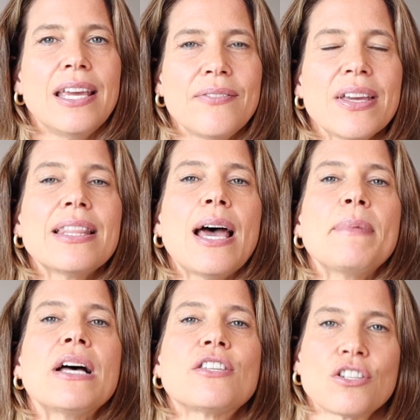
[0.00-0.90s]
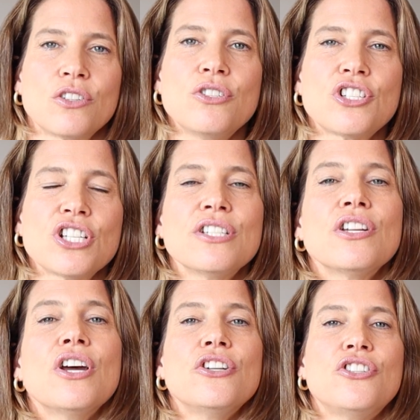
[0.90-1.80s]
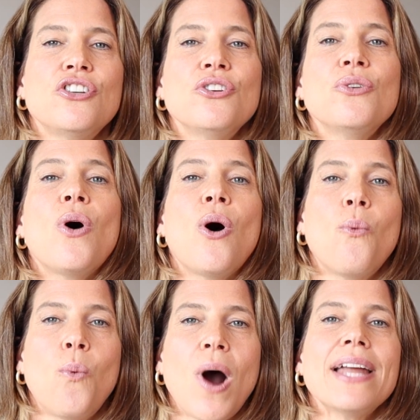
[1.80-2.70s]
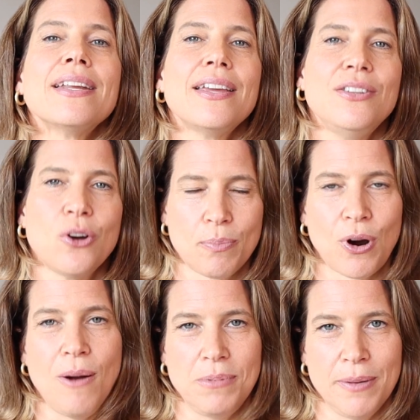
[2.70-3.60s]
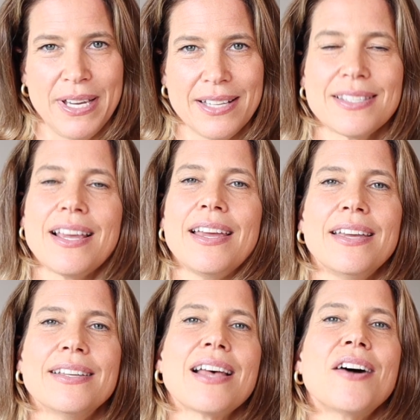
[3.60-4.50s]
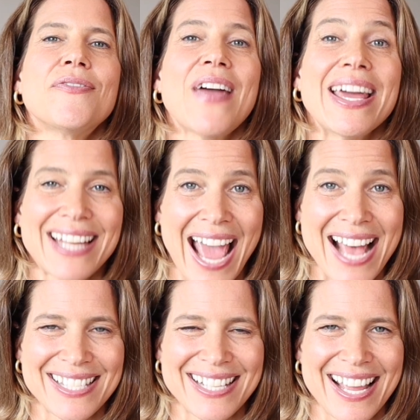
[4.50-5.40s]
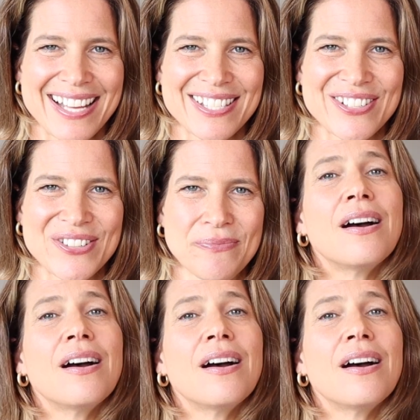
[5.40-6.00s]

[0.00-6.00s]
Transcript: Giving them a solution to what your problem is a fantastic answer.